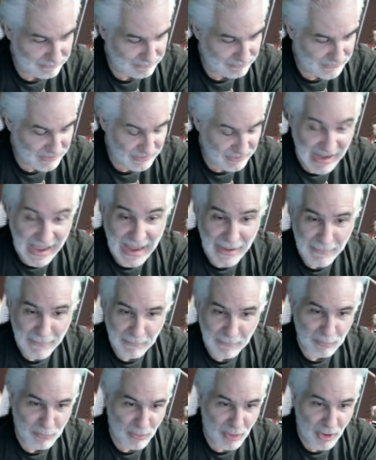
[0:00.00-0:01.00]
They're not
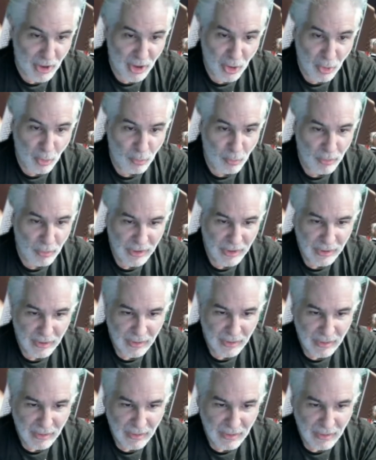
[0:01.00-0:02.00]
pro
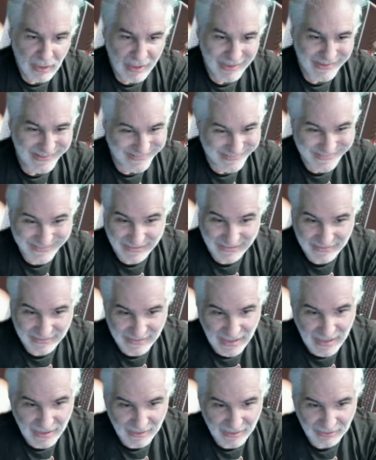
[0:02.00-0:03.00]
holistic
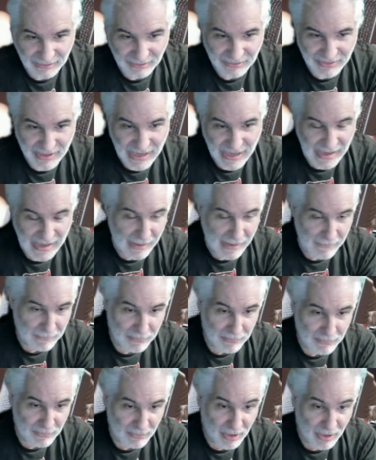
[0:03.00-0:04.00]
doctor. They're not
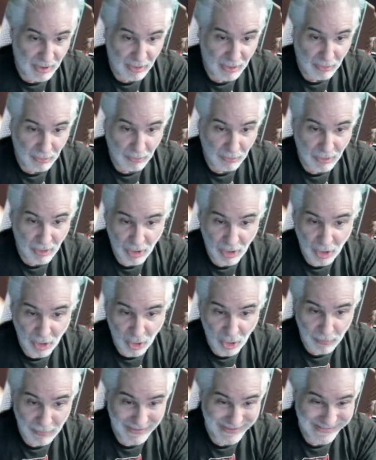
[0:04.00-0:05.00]
pro
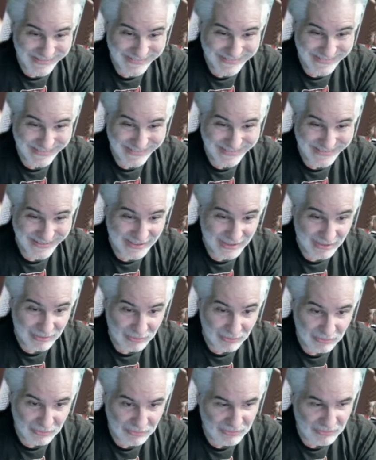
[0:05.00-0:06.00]
herbalistic
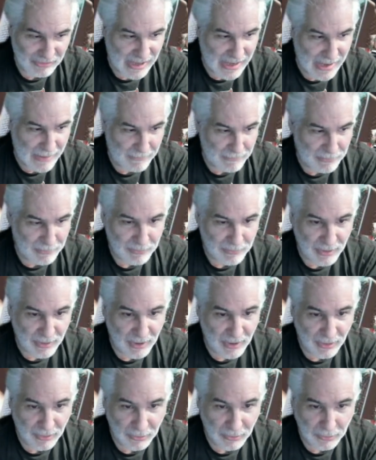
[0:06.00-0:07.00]
healers. They're not
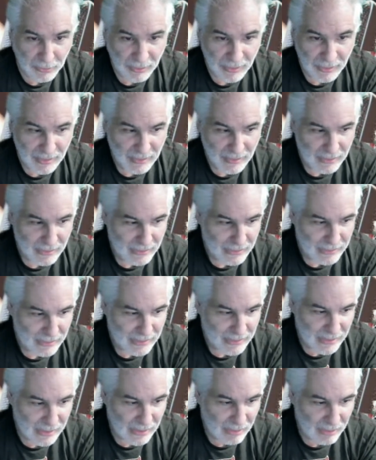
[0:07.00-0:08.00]
pro,
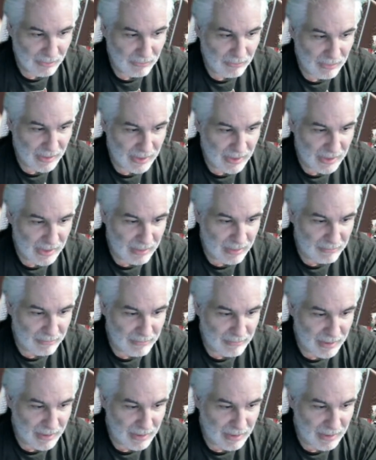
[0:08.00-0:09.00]
you know,
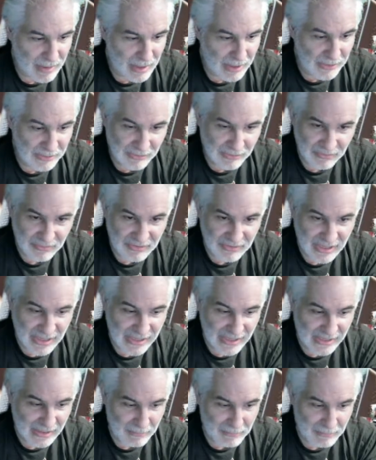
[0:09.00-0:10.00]

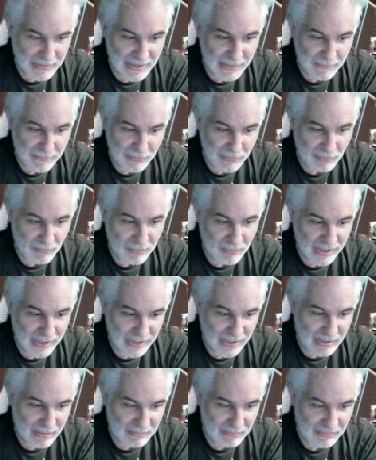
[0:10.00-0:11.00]
understanding people when it
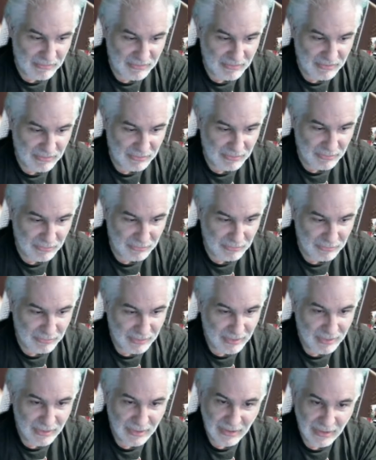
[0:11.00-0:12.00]
comes to,
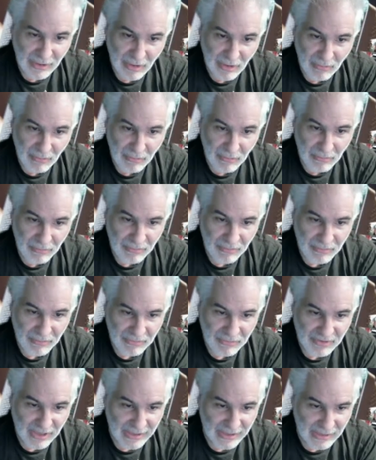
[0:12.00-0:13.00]

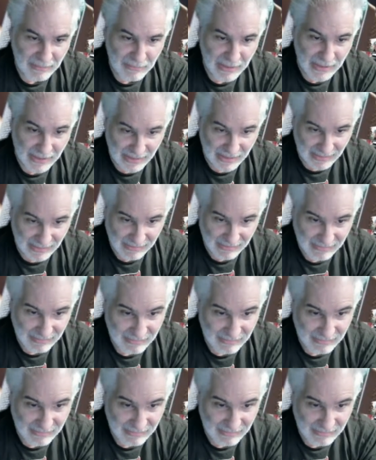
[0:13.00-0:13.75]
psychic mediums.